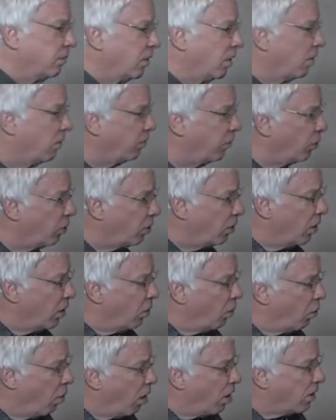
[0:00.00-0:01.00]
If you
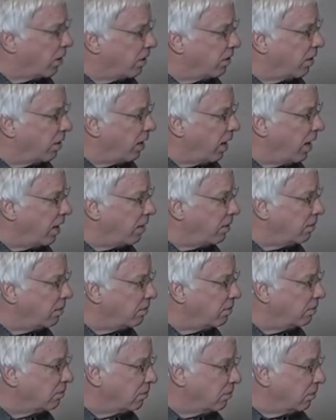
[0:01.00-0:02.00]
walk in the light,
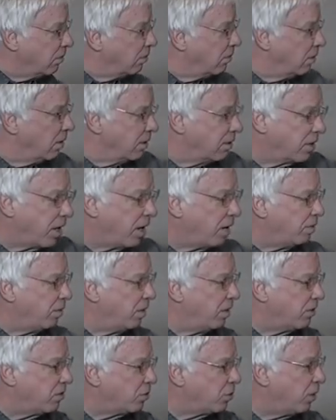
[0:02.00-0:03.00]
it's got to be
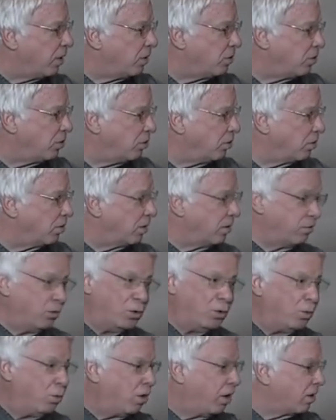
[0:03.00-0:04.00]
this way too. If you
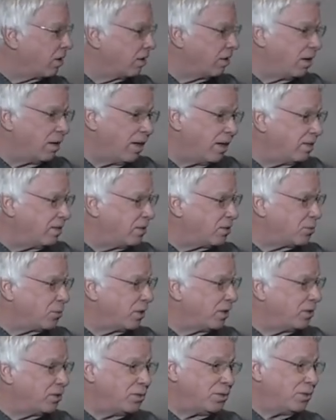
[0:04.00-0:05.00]
don't walk in the light this way
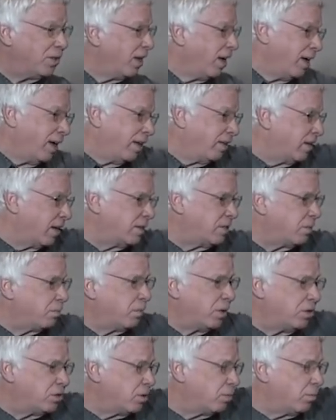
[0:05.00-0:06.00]
too, that's a
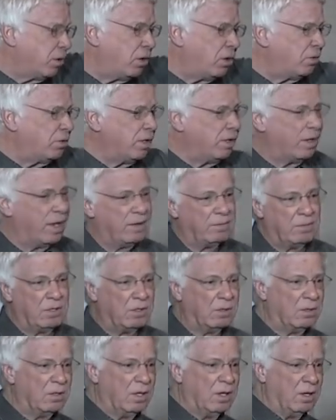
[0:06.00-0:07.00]
bunch of baloney that
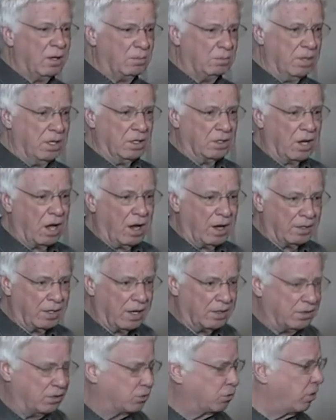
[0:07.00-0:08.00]
me and God got
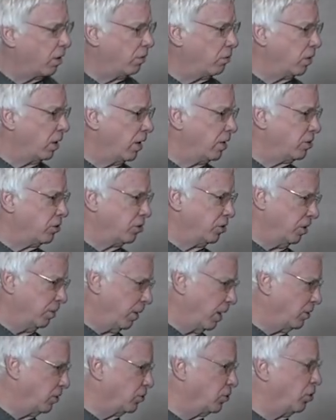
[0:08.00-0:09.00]
this great relationship.
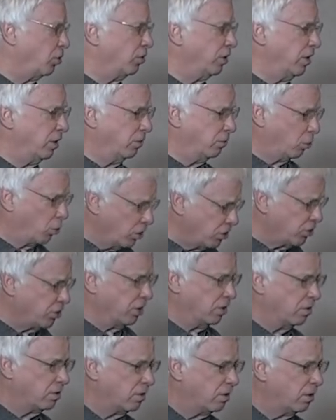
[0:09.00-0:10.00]
I just don't need
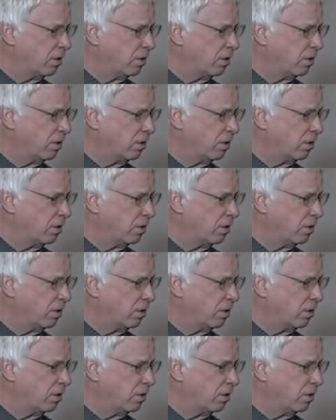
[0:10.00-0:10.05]
Christians.